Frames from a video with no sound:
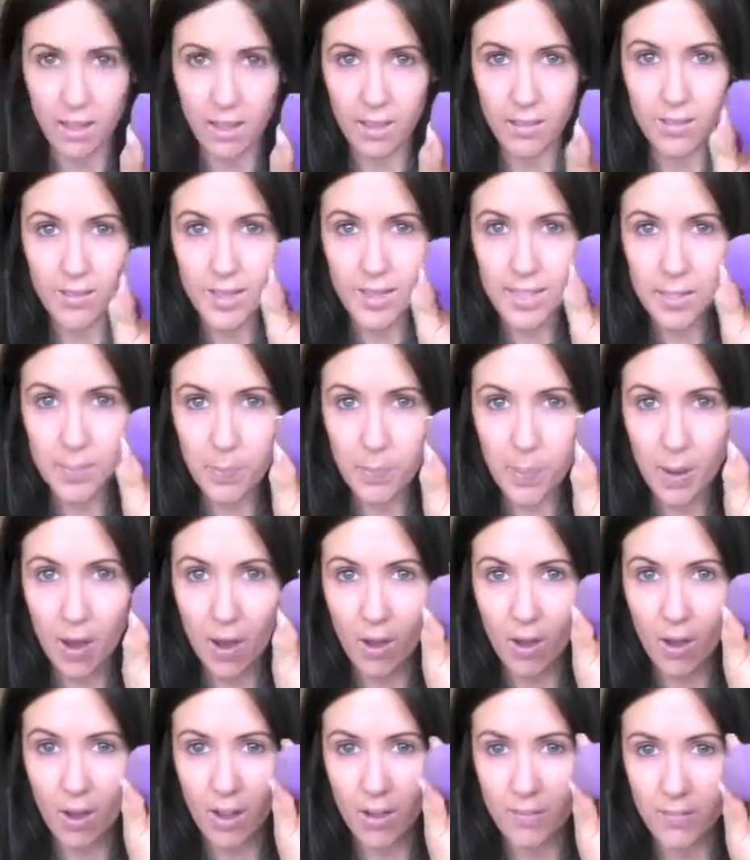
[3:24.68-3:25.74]
And this
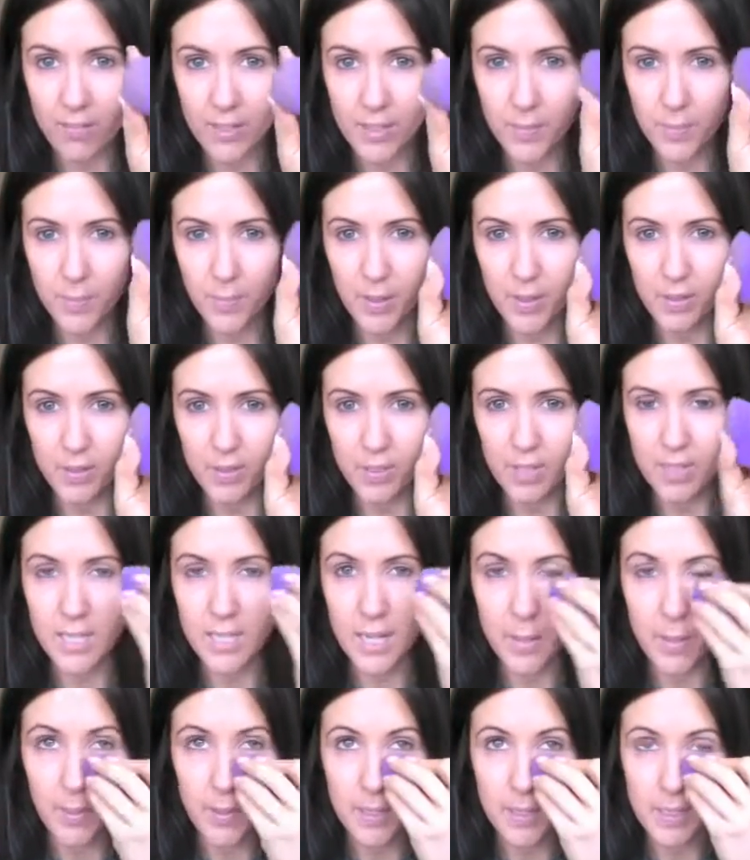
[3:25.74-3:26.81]
part of the sponge, the
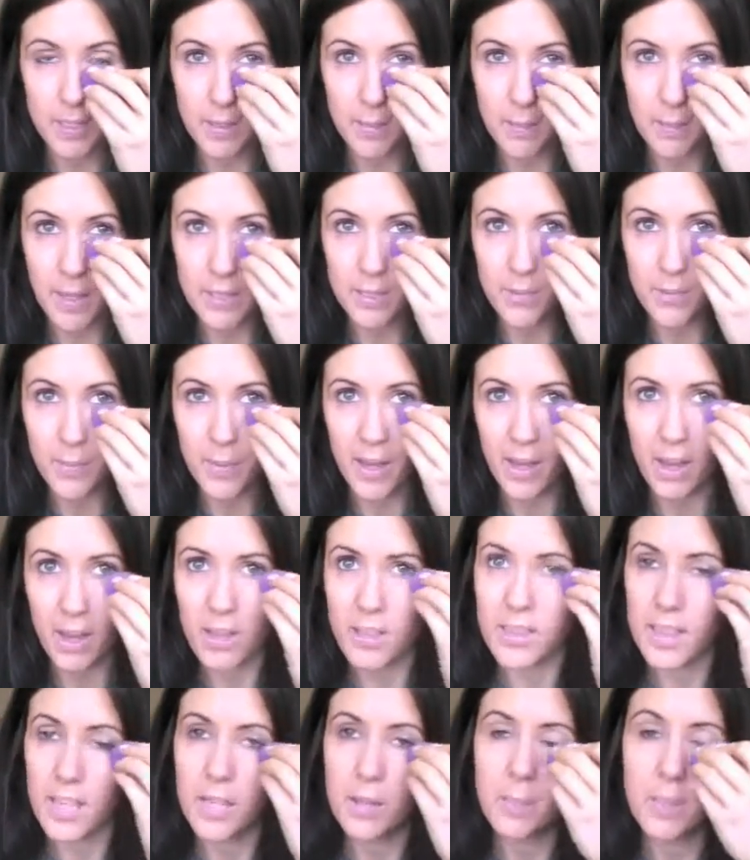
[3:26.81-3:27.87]
tip, is the best bit I
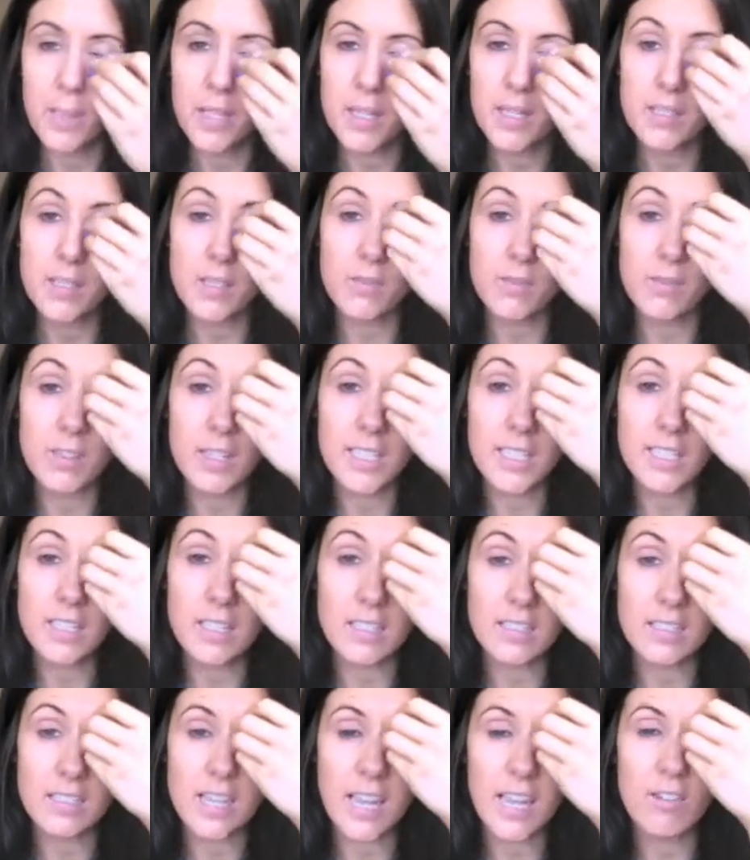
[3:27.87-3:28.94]
think because it really
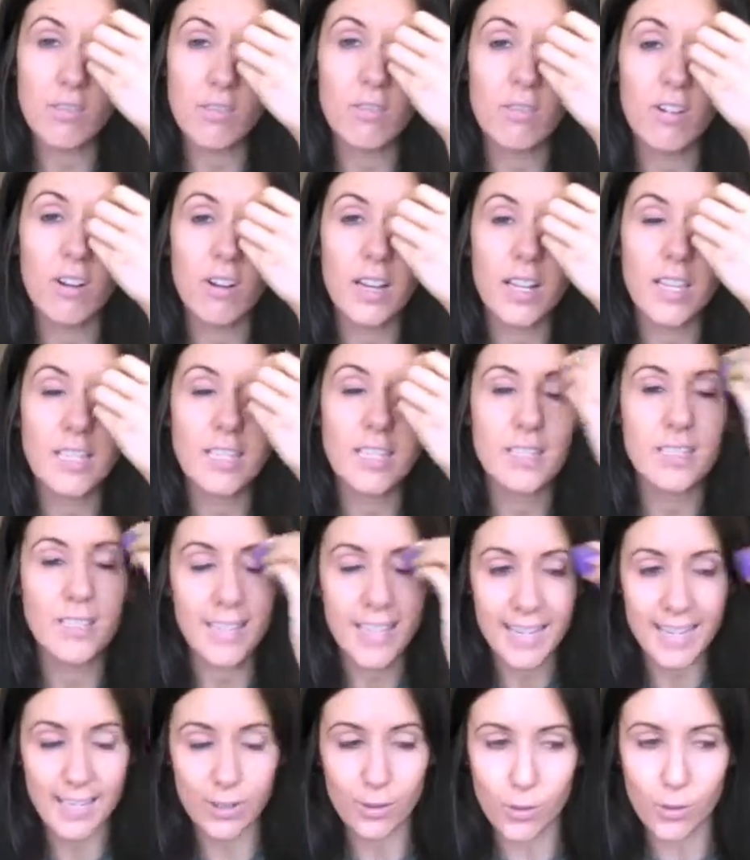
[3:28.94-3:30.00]
does get right into
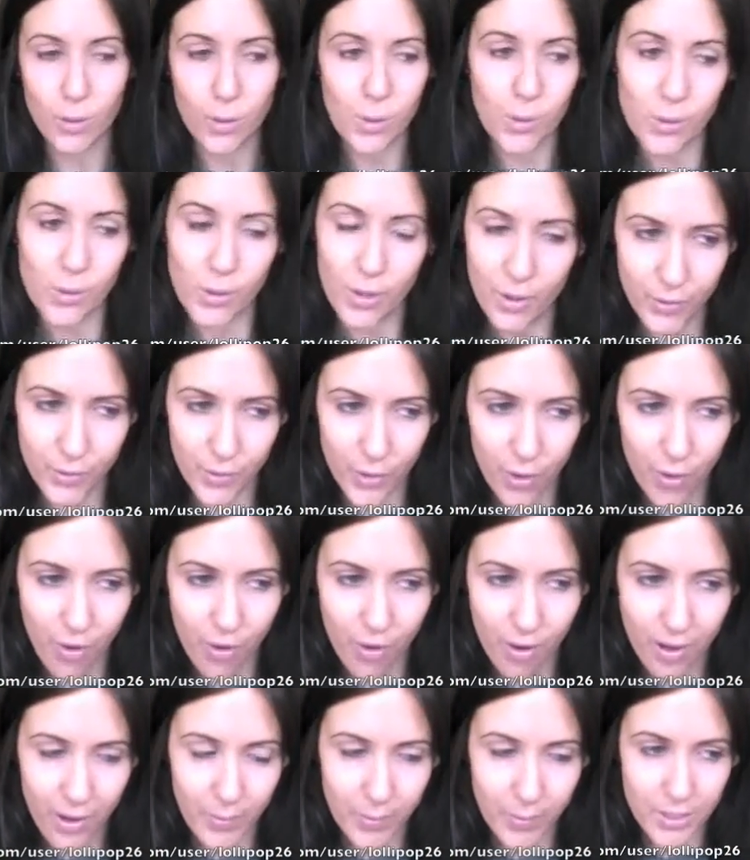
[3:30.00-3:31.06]
the inner corner of your
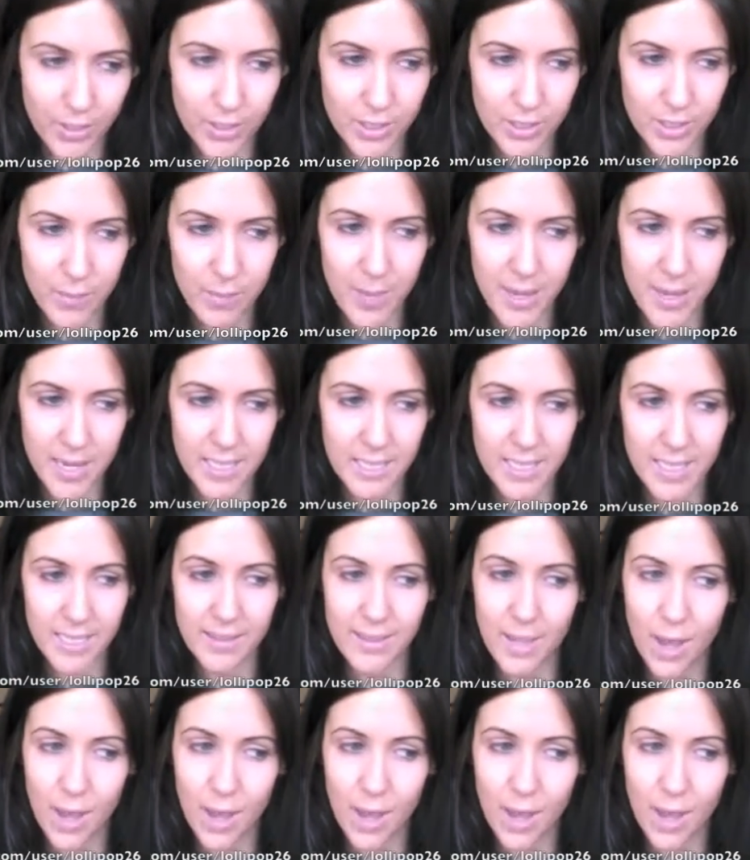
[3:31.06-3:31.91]
eye, which is amazing.